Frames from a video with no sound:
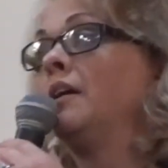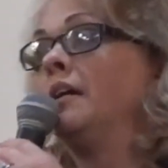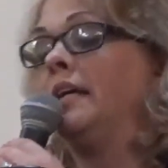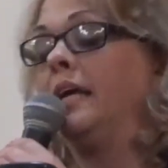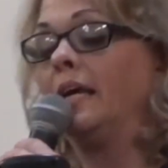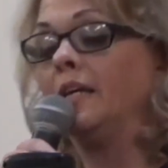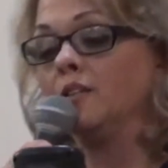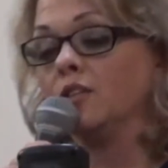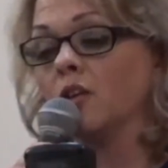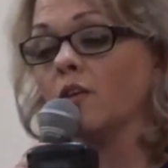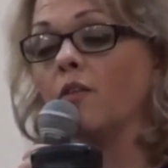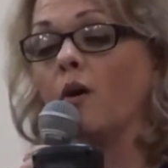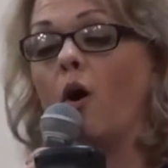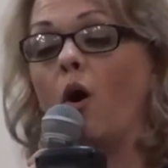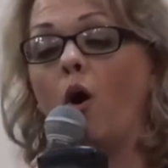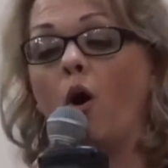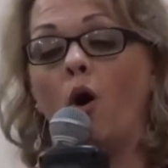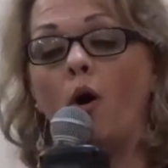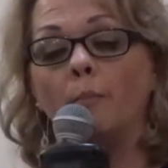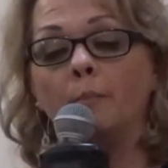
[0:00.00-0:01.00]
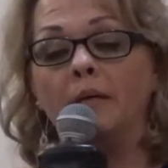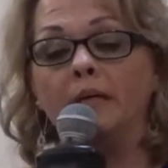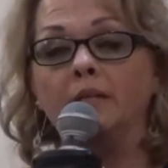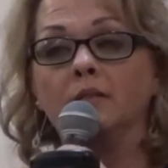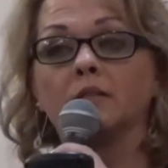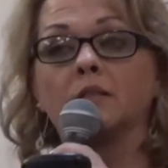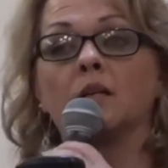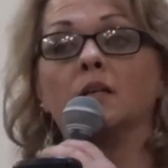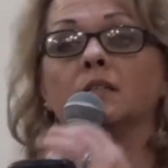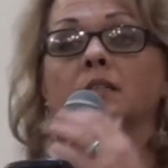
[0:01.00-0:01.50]
again to the
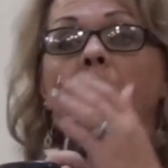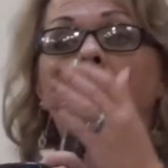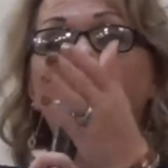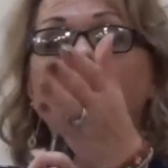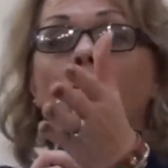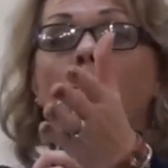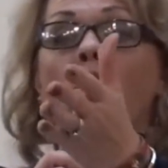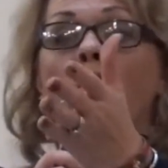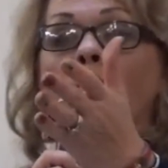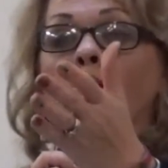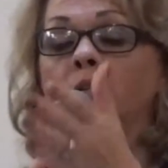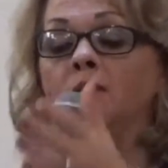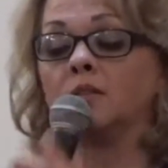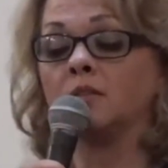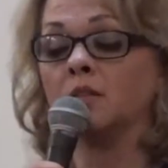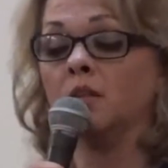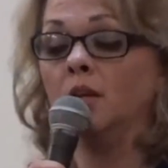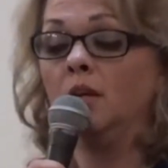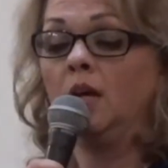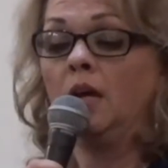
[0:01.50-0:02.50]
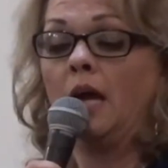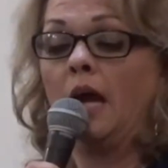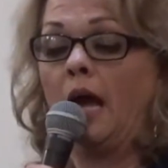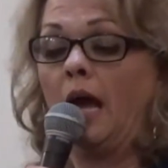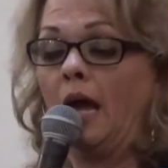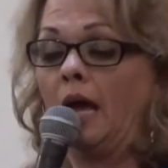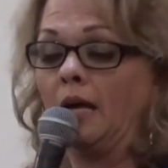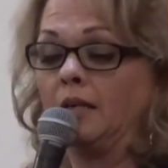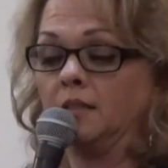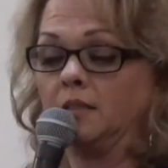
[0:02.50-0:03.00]
Almonds, because I know
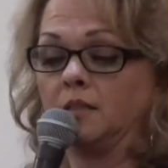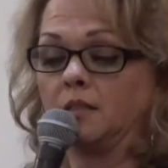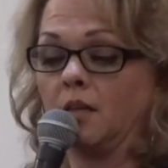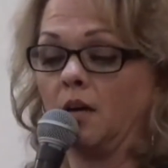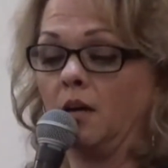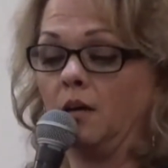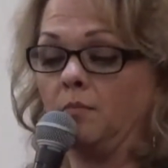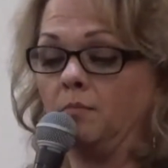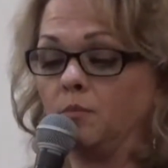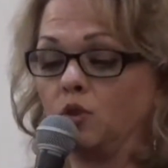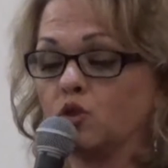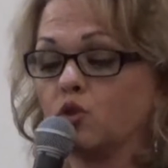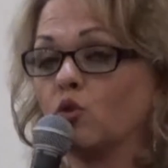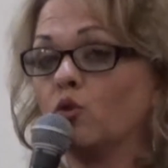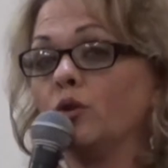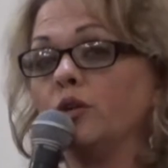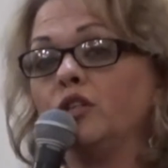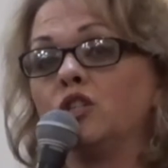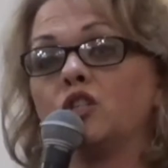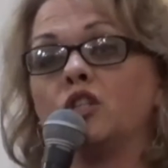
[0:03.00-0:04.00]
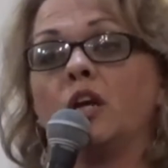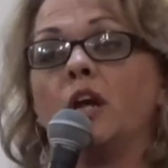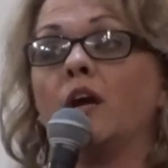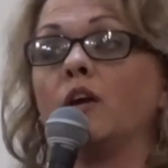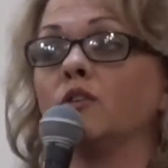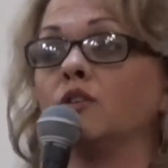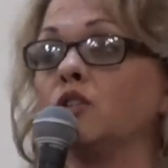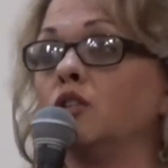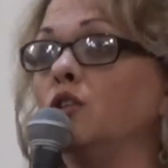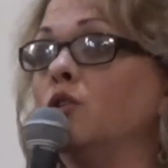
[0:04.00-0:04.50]
as Troy
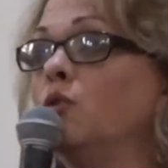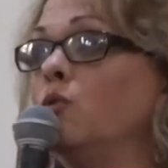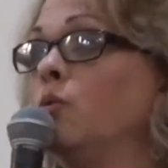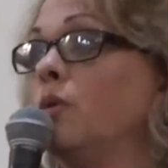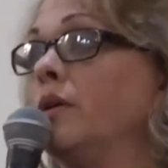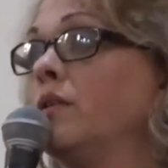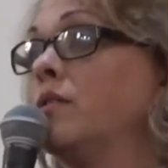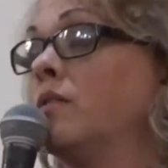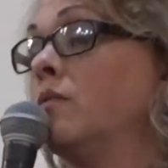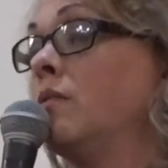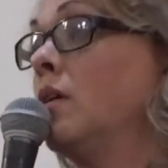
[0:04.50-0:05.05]
shared too, with